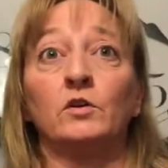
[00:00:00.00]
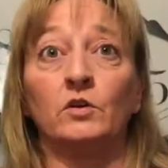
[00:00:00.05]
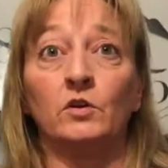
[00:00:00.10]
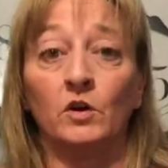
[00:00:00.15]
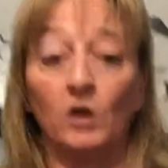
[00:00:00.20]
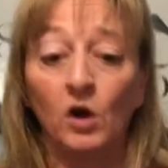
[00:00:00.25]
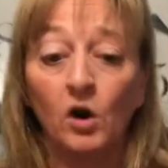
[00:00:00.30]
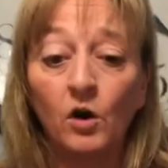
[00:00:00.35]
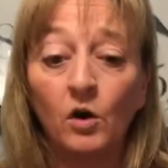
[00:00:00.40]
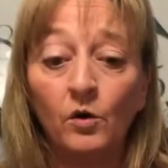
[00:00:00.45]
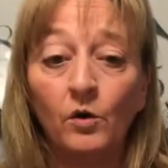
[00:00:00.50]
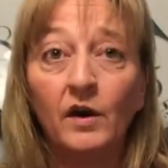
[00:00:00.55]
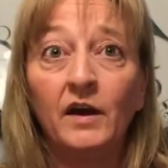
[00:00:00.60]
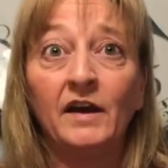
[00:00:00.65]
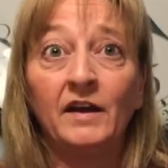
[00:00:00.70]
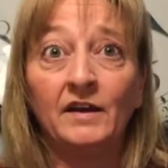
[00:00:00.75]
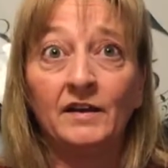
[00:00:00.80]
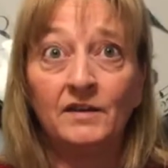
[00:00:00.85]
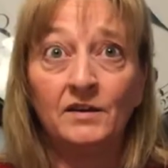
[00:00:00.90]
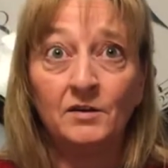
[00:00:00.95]
go
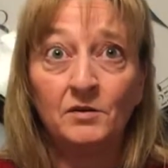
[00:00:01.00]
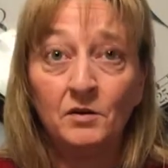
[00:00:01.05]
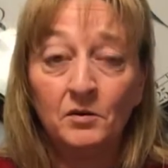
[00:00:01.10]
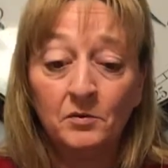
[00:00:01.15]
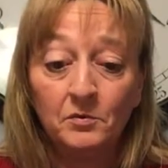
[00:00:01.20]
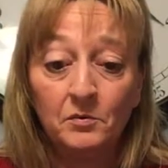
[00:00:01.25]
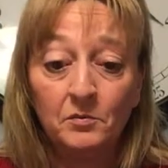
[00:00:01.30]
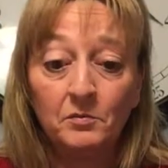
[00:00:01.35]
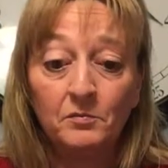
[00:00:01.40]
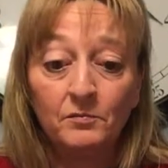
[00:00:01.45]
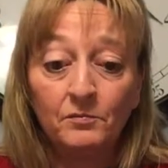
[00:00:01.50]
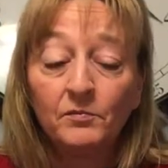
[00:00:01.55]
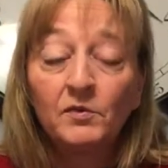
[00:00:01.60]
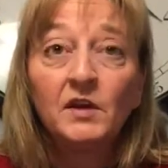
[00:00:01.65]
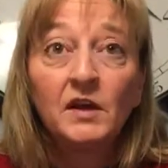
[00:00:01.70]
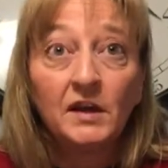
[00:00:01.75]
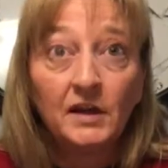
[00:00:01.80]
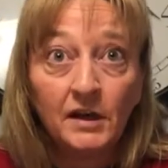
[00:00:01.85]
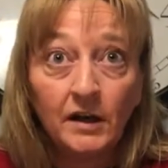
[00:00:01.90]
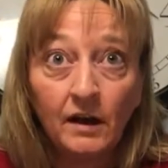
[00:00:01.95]
and
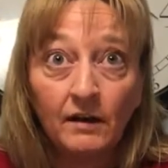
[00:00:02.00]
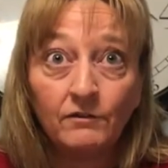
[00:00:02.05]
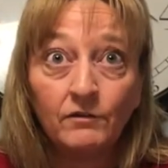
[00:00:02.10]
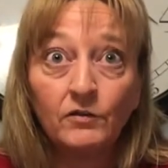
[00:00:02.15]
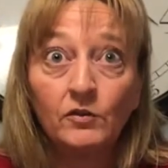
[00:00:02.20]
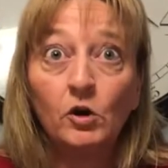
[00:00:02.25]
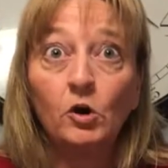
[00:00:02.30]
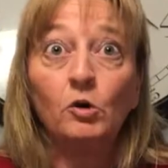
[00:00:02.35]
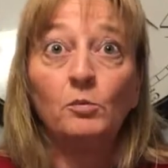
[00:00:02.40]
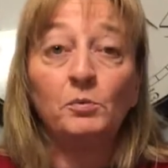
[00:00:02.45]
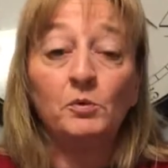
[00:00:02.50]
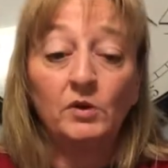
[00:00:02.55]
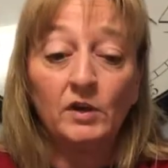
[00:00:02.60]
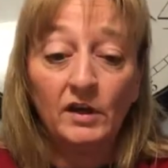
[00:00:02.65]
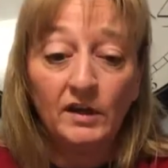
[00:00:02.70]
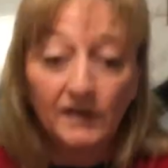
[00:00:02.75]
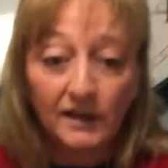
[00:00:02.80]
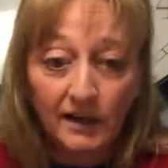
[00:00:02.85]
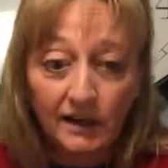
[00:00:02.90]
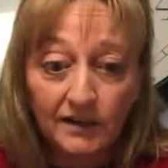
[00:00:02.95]
get an envelope. You
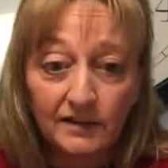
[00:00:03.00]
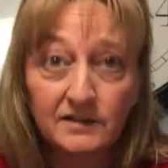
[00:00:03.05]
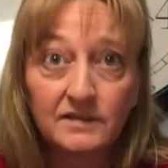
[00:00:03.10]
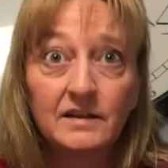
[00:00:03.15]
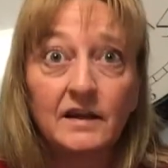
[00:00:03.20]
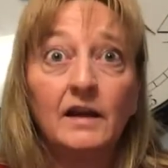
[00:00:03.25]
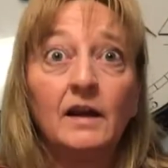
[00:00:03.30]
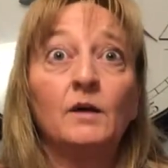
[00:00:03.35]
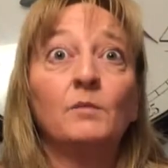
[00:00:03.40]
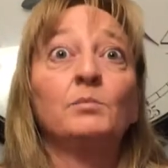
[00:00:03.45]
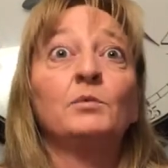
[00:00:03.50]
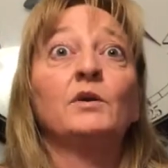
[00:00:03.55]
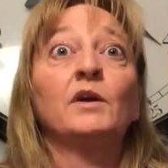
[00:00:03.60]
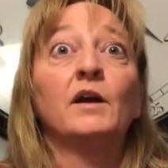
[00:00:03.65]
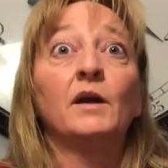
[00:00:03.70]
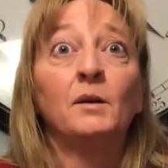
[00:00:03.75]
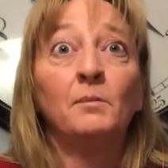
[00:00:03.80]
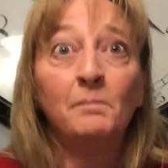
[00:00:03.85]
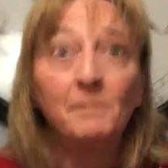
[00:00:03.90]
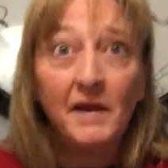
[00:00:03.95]
got to get a stamp. You
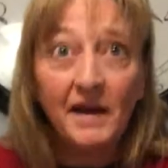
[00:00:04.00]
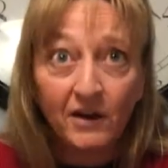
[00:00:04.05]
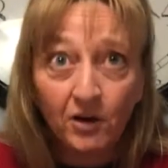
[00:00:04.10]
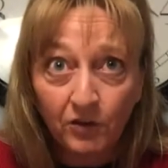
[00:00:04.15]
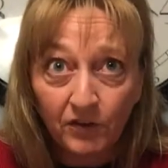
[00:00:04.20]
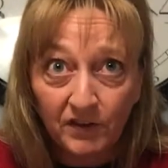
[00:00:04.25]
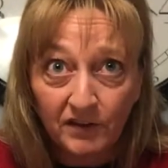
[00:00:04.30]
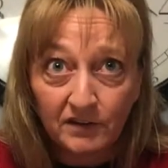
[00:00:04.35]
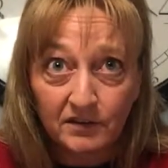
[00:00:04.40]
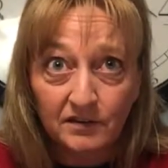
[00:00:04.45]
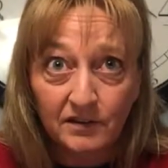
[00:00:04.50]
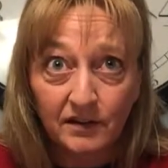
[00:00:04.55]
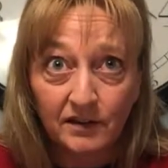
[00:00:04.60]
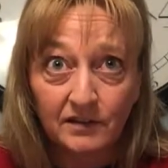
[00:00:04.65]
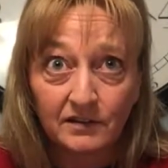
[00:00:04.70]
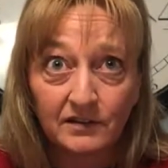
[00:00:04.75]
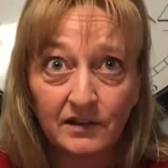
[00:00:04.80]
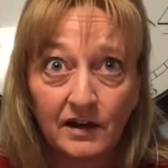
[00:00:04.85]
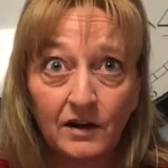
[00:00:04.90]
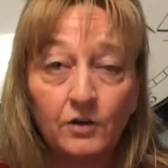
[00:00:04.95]
got to mail these
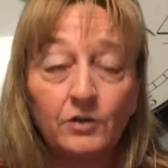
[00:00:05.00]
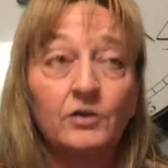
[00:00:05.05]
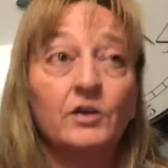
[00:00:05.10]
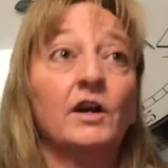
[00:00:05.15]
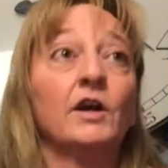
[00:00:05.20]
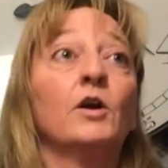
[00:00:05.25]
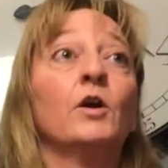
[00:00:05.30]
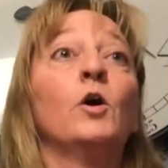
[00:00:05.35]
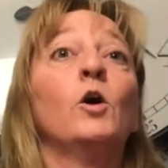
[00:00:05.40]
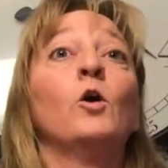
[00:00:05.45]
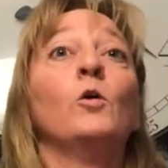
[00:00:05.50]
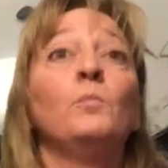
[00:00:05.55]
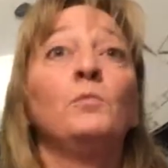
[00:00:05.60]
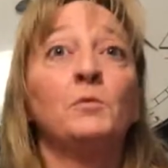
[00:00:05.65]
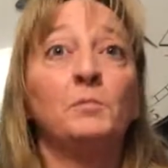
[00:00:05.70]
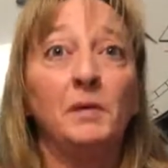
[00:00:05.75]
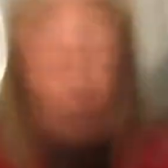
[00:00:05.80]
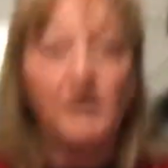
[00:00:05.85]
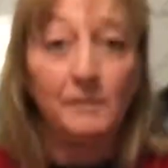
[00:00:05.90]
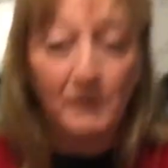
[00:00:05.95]
things out. You got to hope
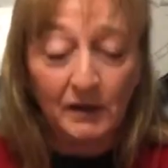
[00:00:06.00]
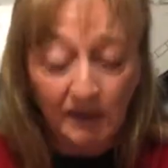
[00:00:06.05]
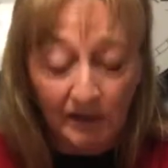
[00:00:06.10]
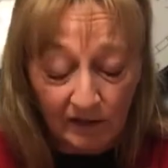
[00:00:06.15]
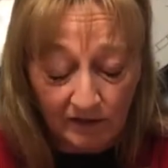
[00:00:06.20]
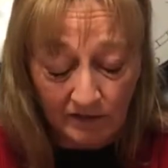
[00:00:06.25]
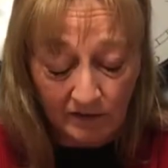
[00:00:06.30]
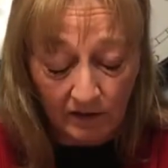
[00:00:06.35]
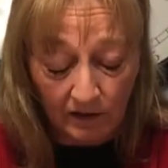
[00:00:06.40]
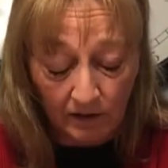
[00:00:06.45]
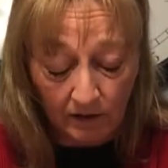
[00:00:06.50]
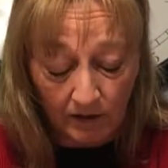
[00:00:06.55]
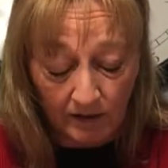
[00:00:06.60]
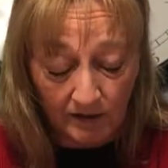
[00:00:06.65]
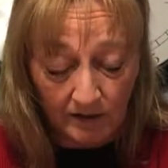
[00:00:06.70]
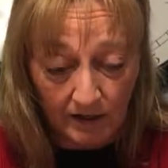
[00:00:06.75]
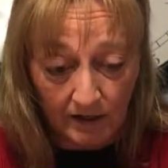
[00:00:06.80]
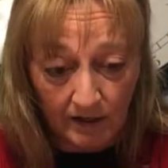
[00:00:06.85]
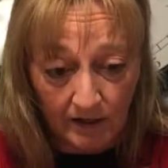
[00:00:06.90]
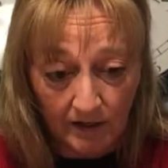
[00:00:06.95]
the payment gets there in
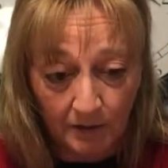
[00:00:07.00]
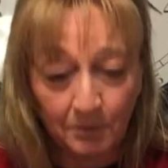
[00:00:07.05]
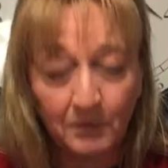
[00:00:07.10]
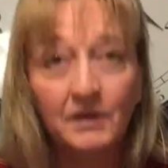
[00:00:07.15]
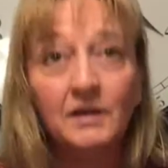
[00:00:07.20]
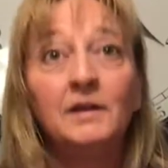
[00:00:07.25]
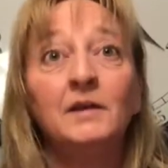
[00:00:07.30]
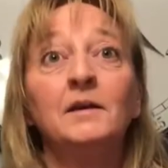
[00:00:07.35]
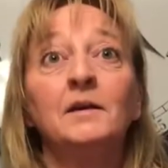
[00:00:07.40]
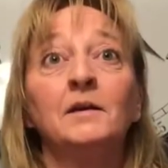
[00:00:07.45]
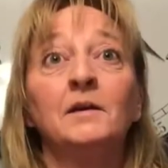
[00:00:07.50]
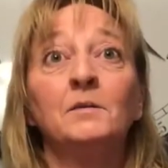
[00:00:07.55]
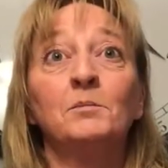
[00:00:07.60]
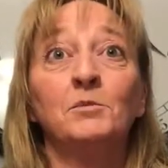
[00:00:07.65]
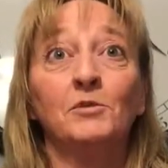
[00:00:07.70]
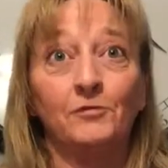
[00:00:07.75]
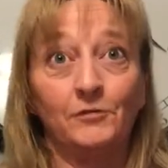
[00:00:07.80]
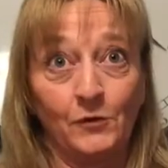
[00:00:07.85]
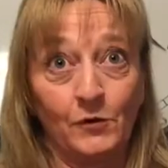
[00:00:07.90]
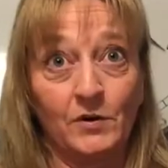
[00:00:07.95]
time
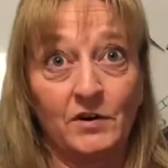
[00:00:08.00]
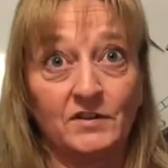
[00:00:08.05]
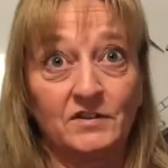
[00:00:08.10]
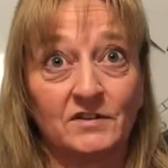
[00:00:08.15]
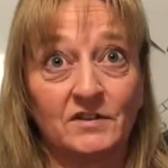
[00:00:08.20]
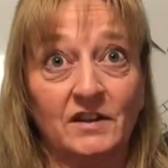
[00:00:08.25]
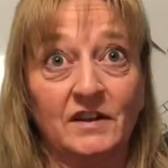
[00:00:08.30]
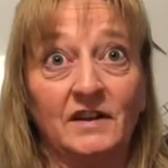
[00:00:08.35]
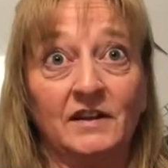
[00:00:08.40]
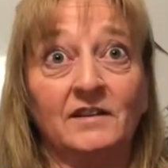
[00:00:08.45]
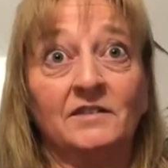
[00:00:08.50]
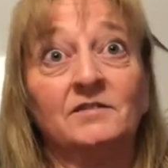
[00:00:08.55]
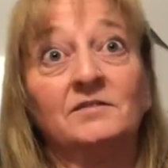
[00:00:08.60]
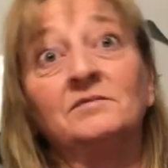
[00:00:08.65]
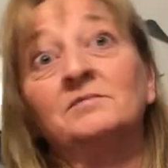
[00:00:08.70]
before it's late.